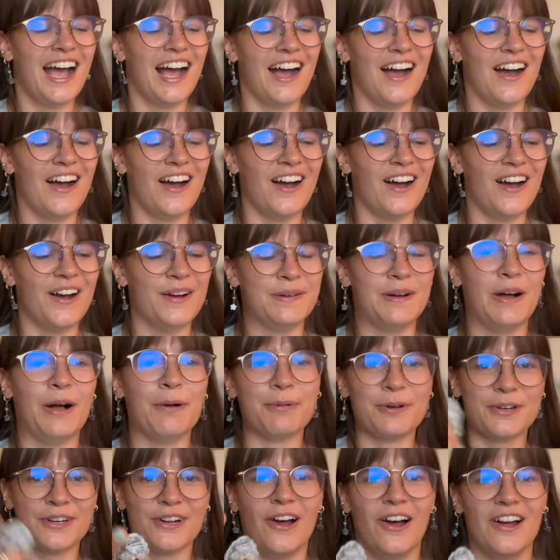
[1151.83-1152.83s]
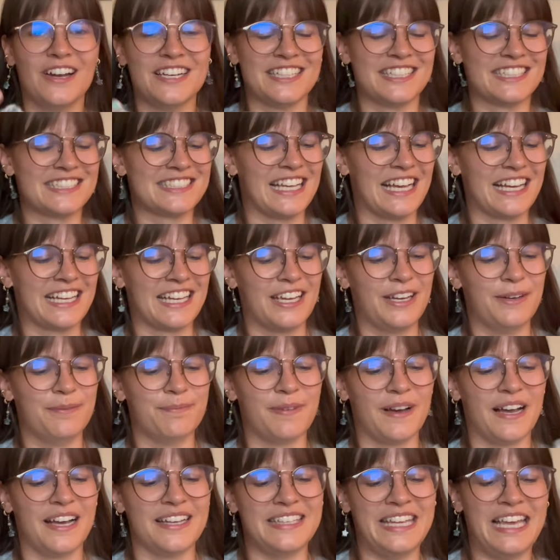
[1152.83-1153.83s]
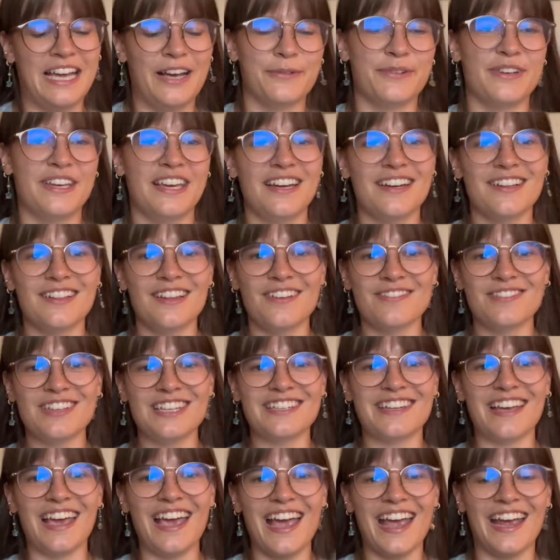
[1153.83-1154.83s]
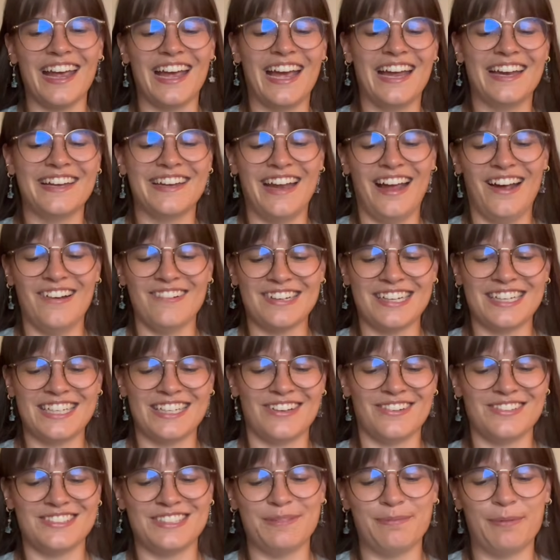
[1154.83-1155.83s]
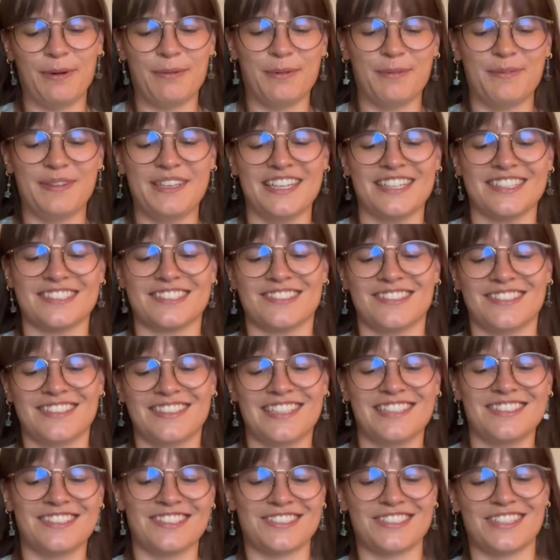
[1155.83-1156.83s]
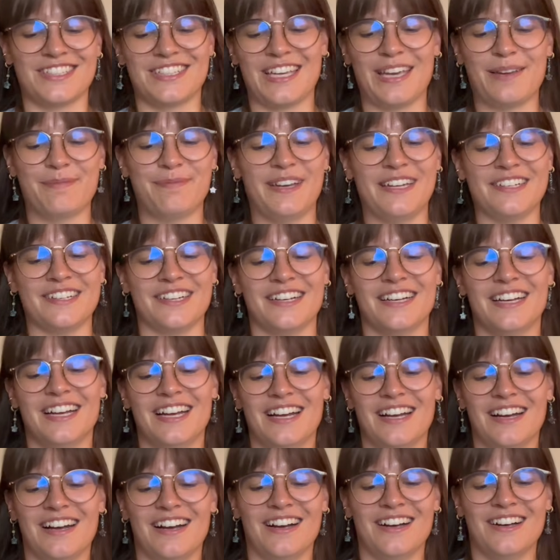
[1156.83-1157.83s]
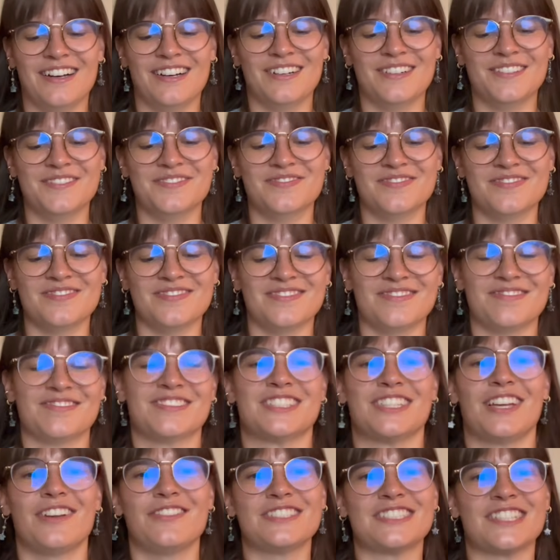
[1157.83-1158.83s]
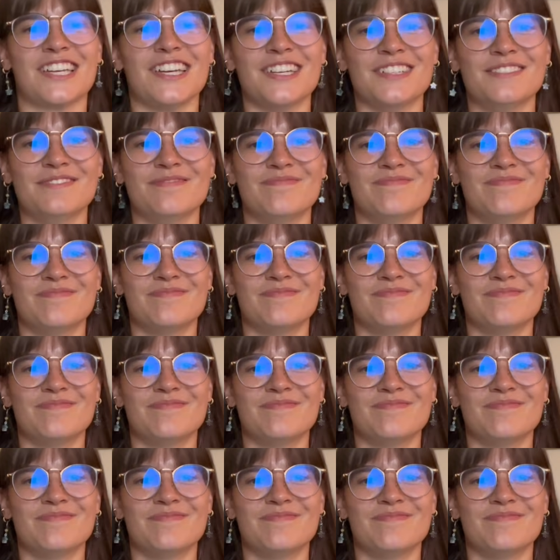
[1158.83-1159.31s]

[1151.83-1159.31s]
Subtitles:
I'll put it on in a second, but yeah, we had a lovely day, and now we're gonna go see Mamma Mia, so the day's just gonna get better. Stuff is good.